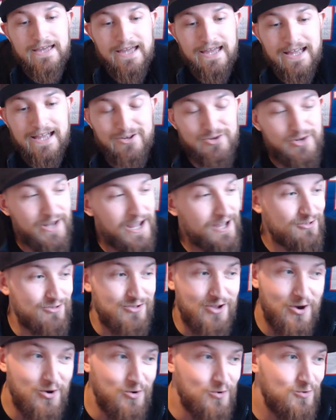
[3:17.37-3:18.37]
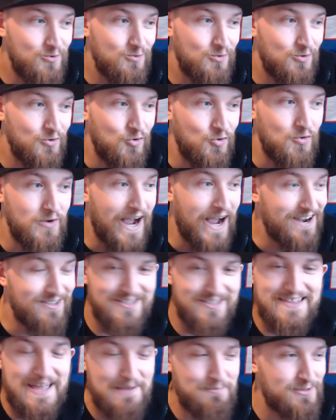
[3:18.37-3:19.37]
And you guys know who got us
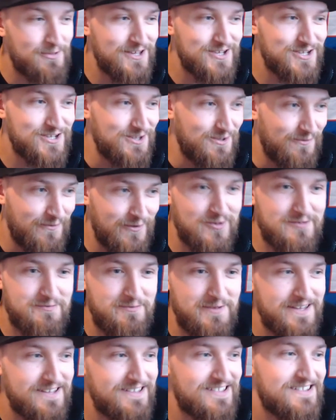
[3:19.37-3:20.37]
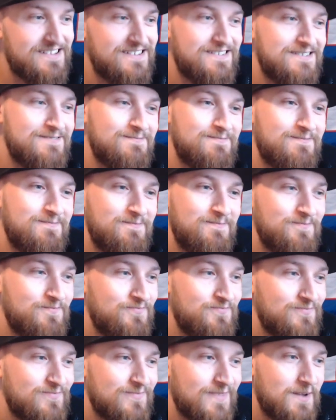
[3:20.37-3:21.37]
in that position in the first place?
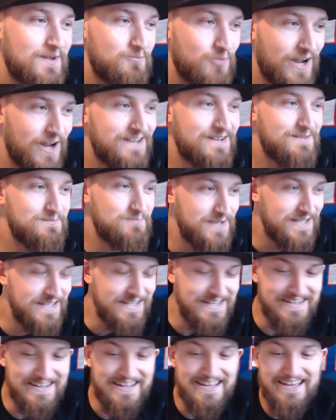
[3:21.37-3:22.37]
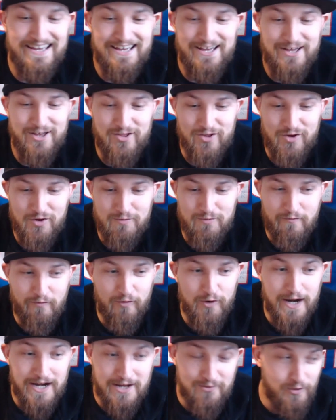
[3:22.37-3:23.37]
Brandon Beane. So
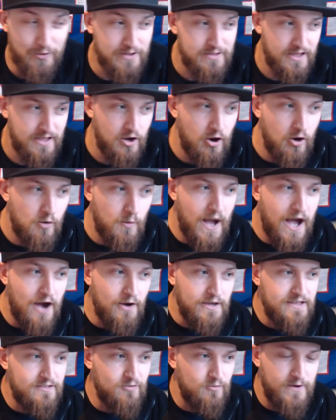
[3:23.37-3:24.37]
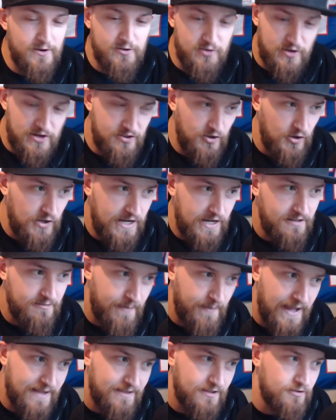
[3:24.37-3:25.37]
before anyone's like, oh, wow, he's a wizard, he's going to get us
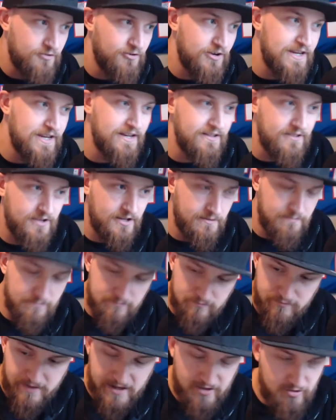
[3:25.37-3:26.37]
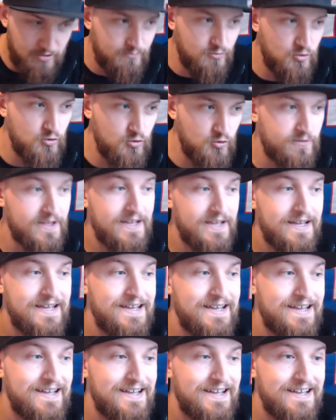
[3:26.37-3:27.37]
back to the green, he's going to make some moves,
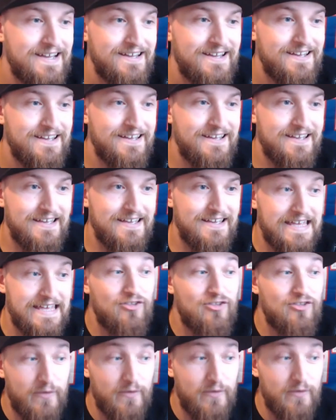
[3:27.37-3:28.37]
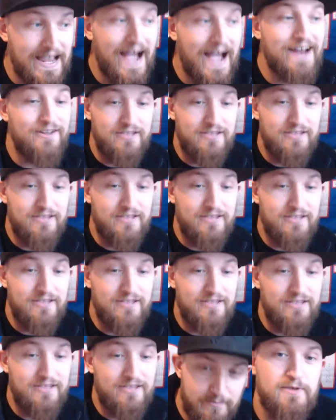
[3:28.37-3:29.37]
he's the one that got us
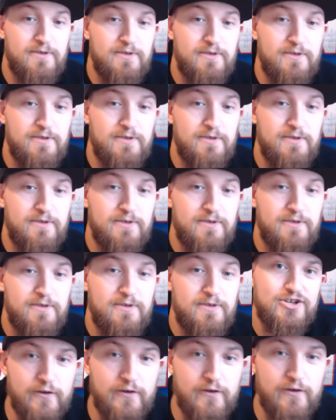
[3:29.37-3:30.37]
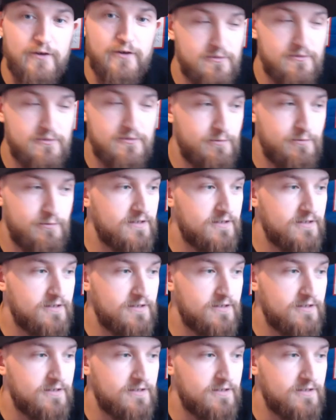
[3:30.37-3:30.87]
in this bad position in the first place.